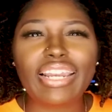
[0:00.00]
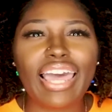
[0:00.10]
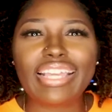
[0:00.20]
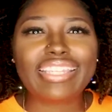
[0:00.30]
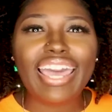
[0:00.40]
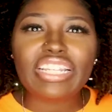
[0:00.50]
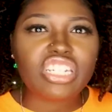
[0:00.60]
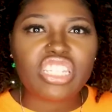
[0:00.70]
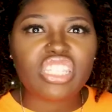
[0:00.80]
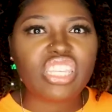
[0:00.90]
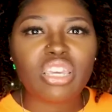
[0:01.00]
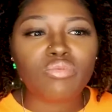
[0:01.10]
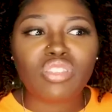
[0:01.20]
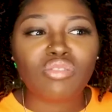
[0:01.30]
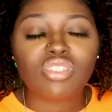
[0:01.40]
Like that just
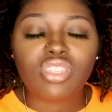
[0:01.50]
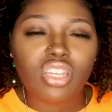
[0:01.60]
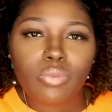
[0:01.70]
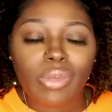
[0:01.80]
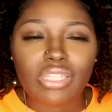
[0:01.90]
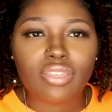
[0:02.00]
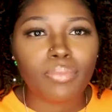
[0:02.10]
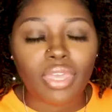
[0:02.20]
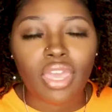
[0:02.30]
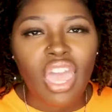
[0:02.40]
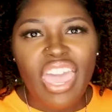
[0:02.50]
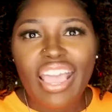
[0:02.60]
seems so suspect to me.